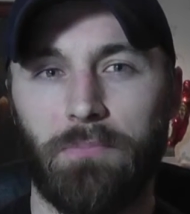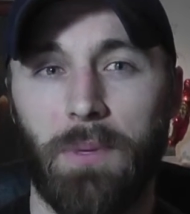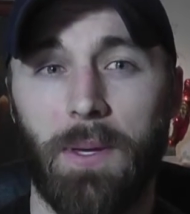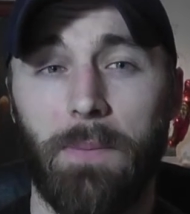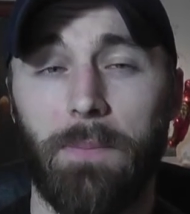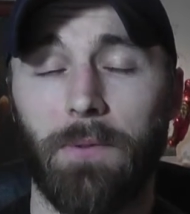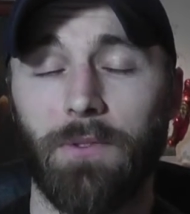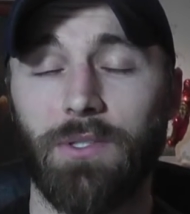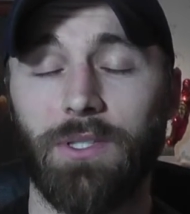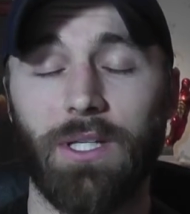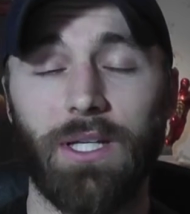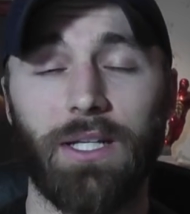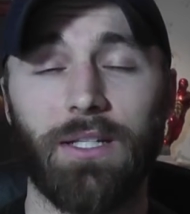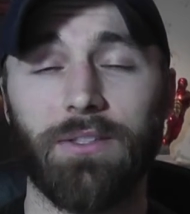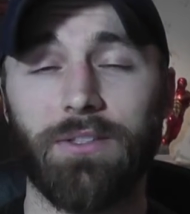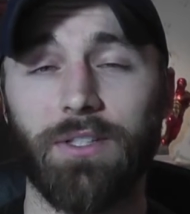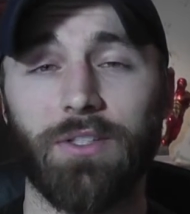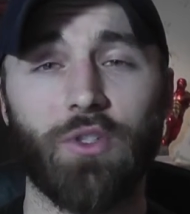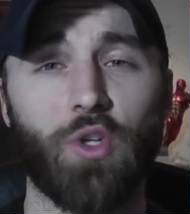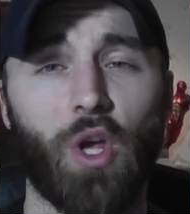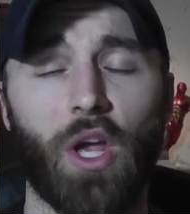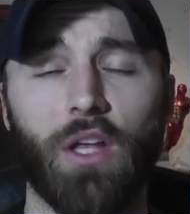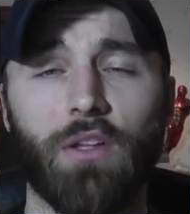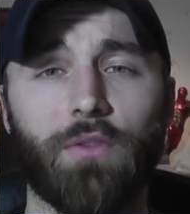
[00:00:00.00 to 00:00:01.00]
People see it as
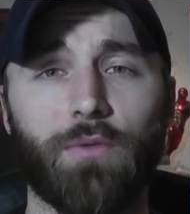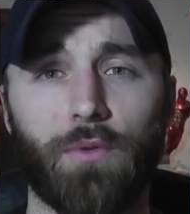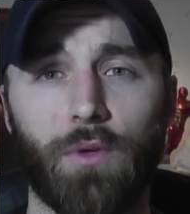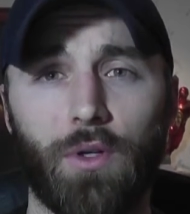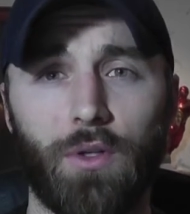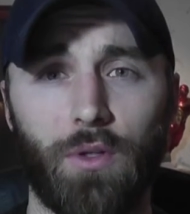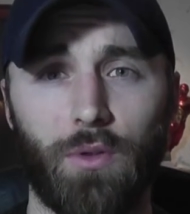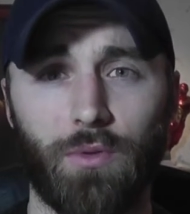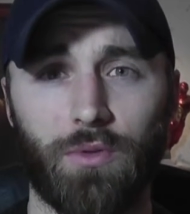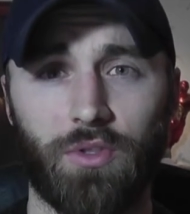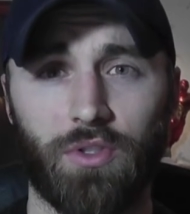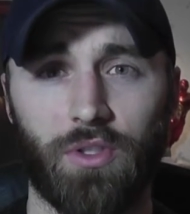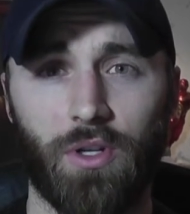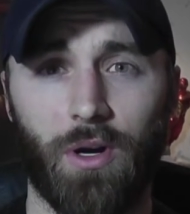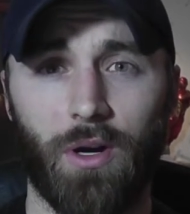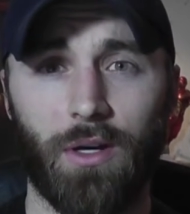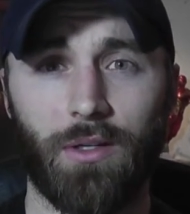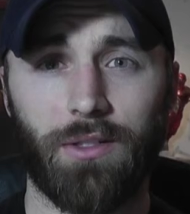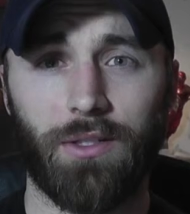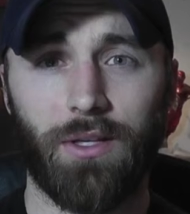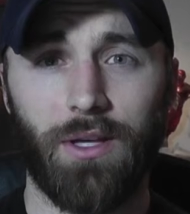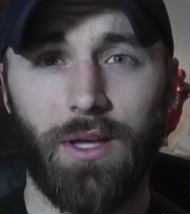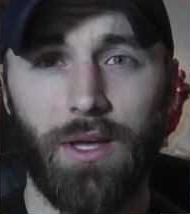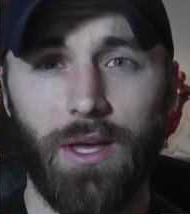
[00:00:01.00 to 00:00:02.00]
a chance for a new
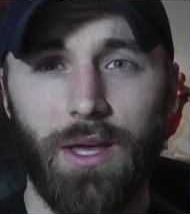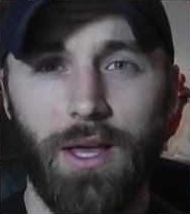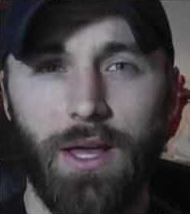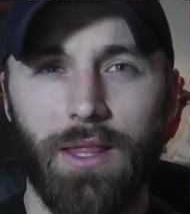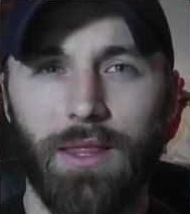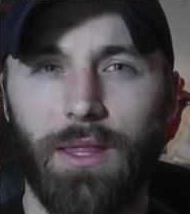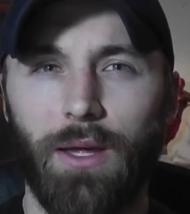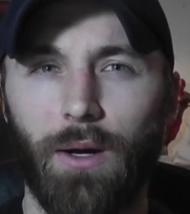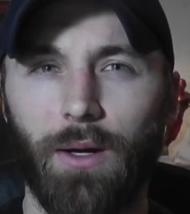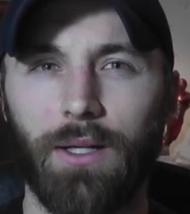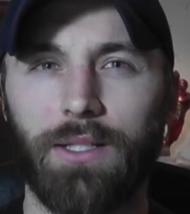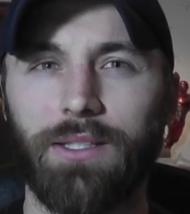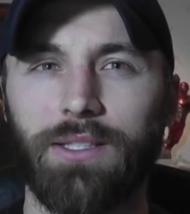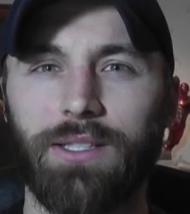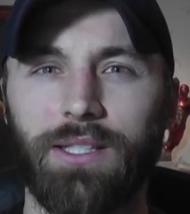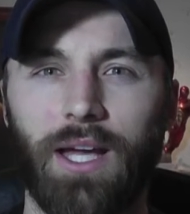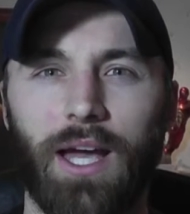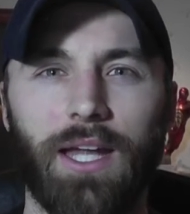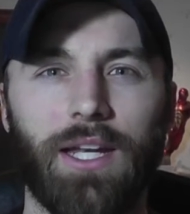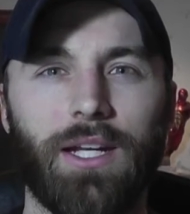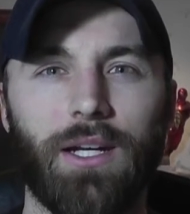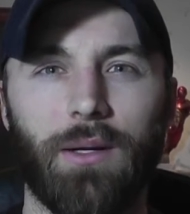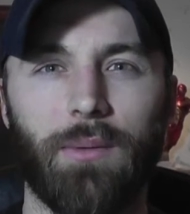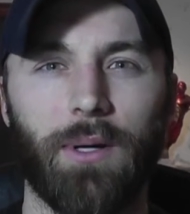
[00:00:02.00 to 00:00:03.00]
start. They're
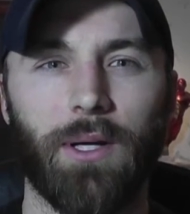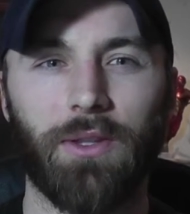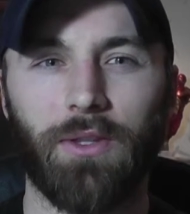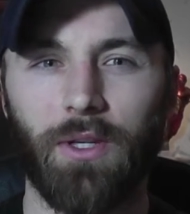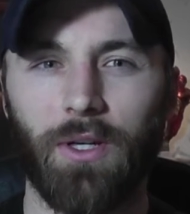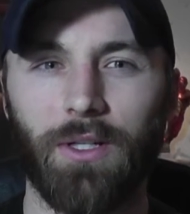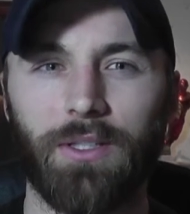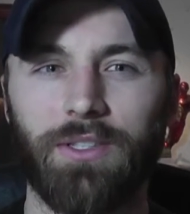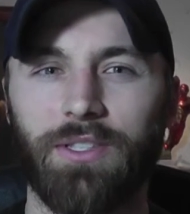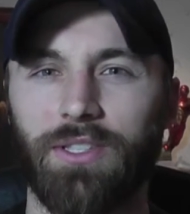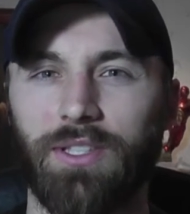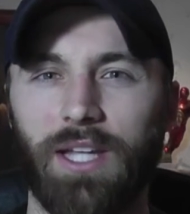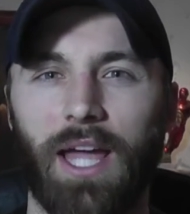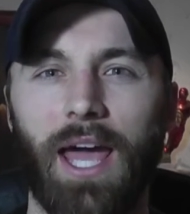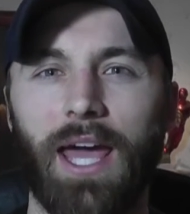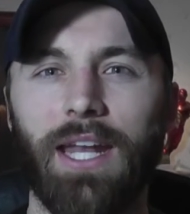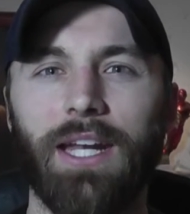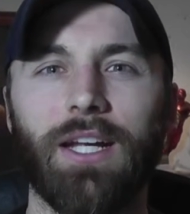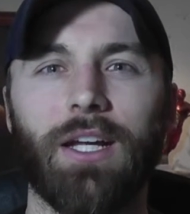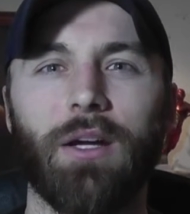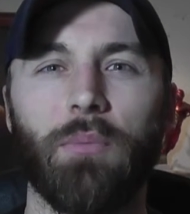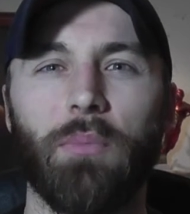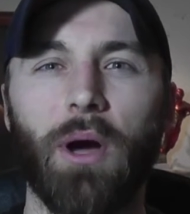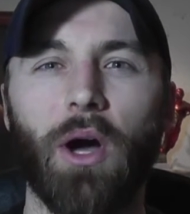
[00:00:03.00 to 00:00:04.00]
excited about it. They're
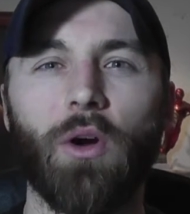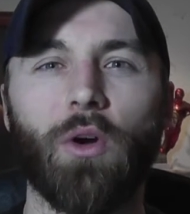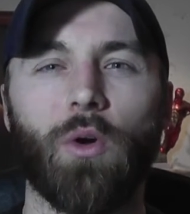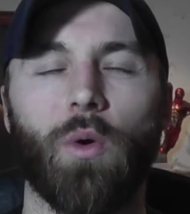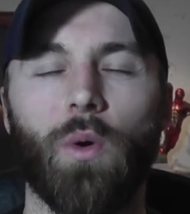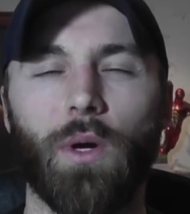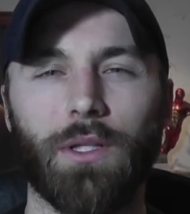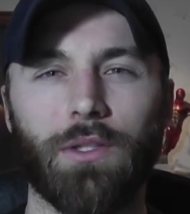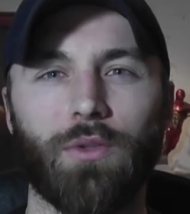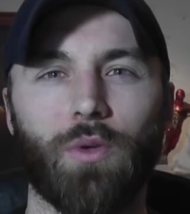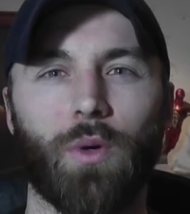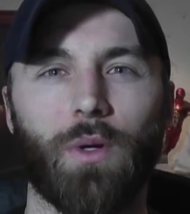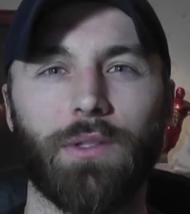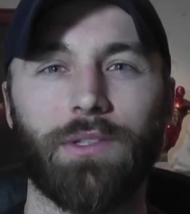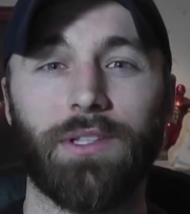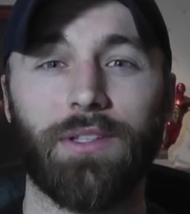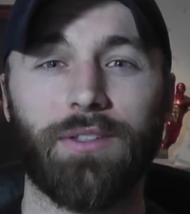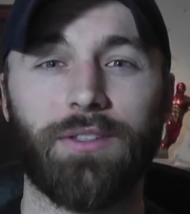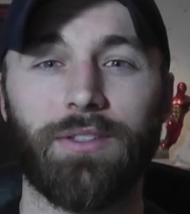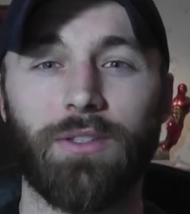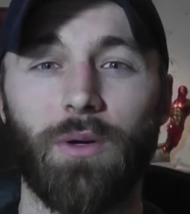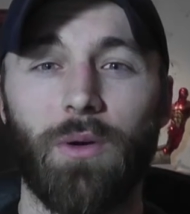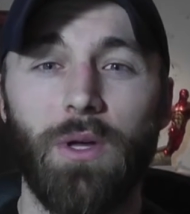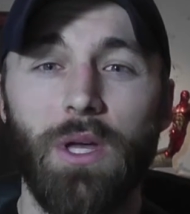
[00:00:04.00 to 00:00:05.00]
ecstatic about going towards
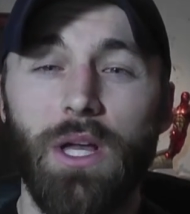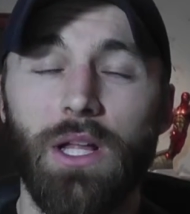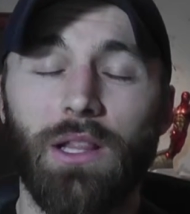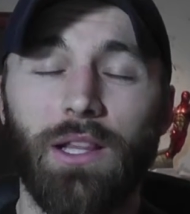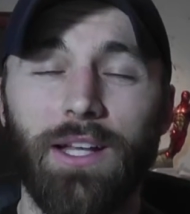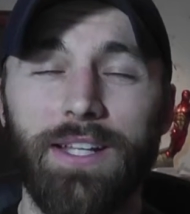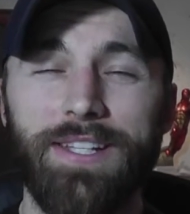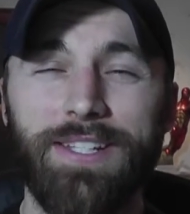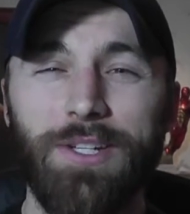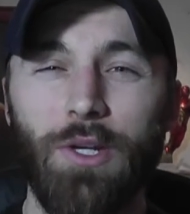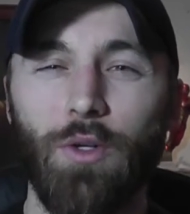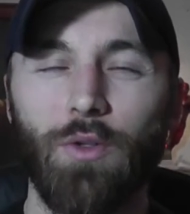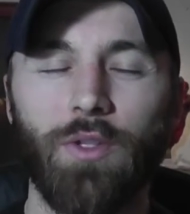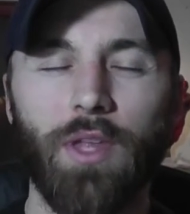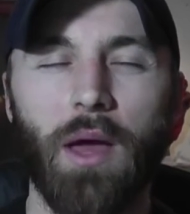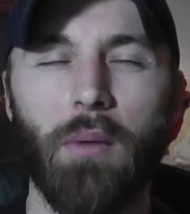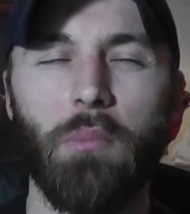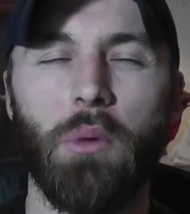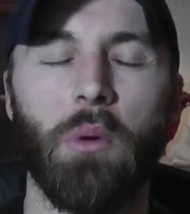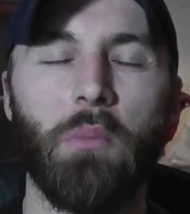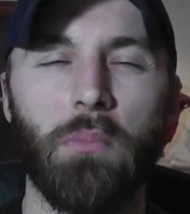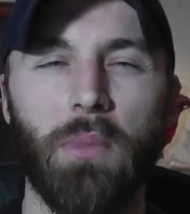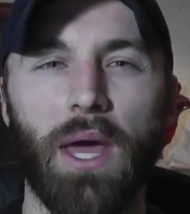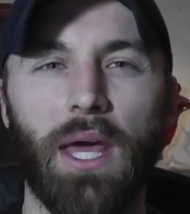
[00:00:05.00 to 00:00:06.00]
this. So let's use
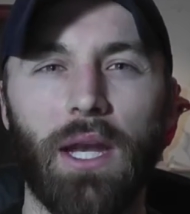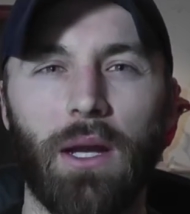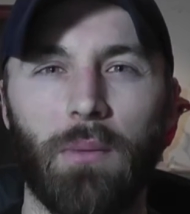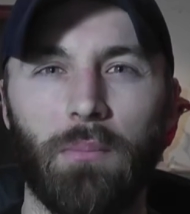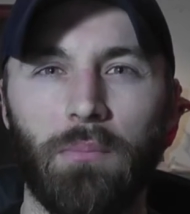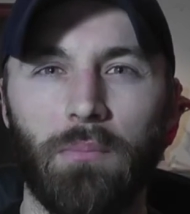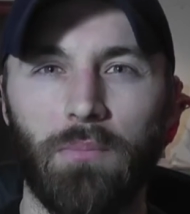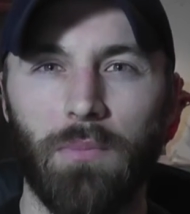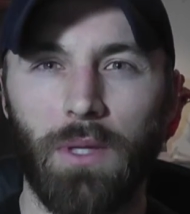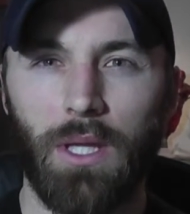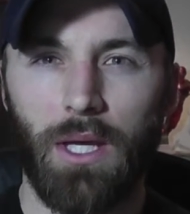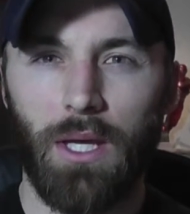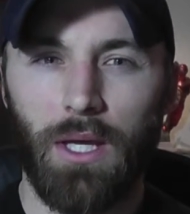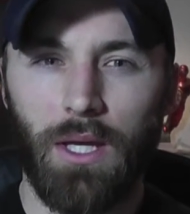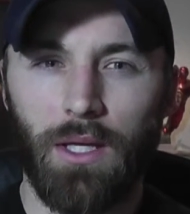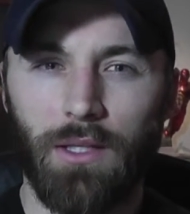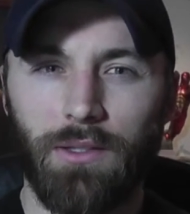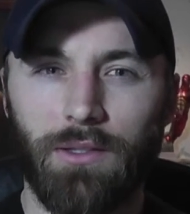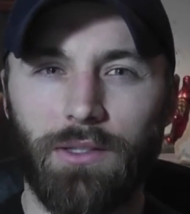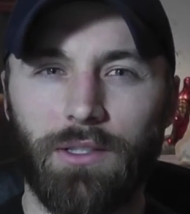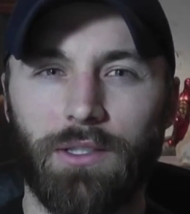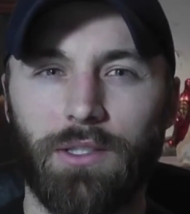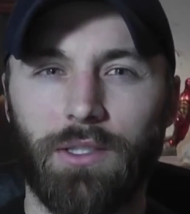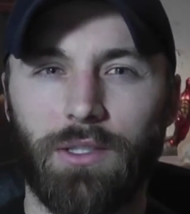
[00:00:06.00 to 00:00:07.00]
that momentum
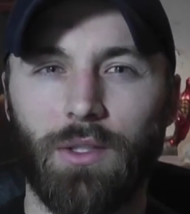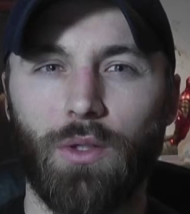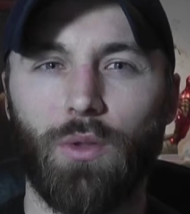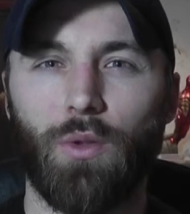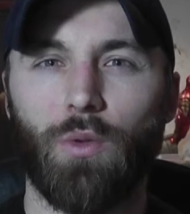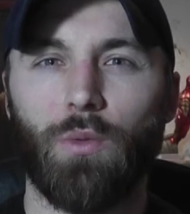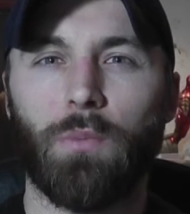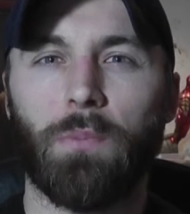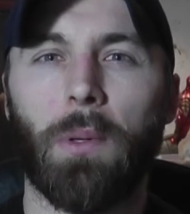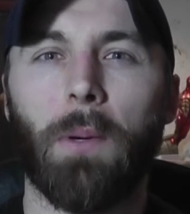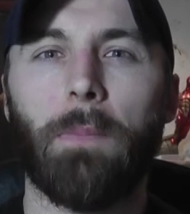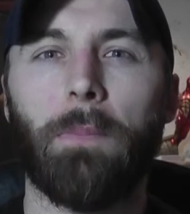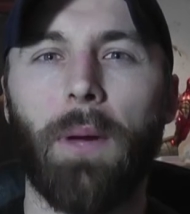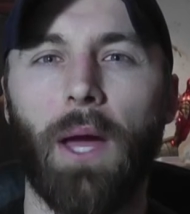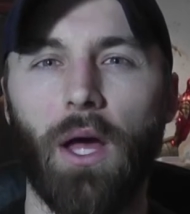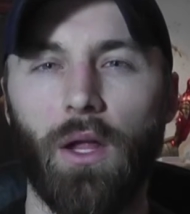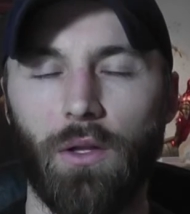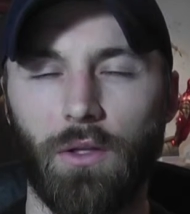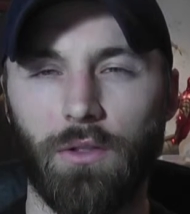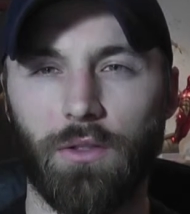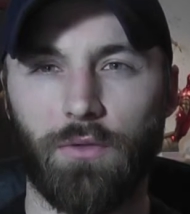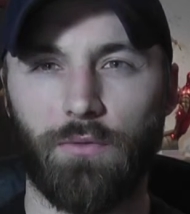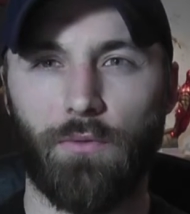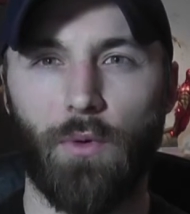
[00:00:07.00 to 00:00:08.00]
to
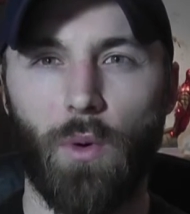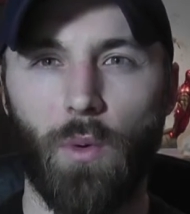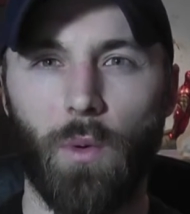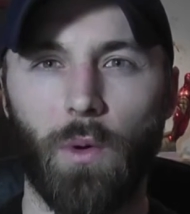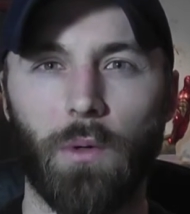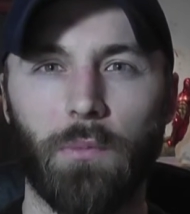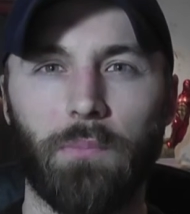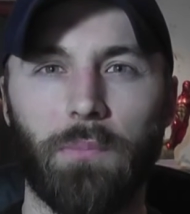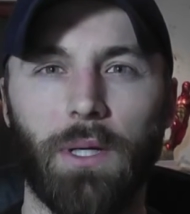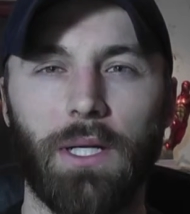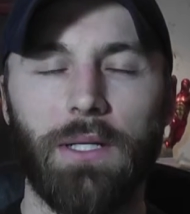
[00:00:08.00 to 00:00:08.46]
propel us forward.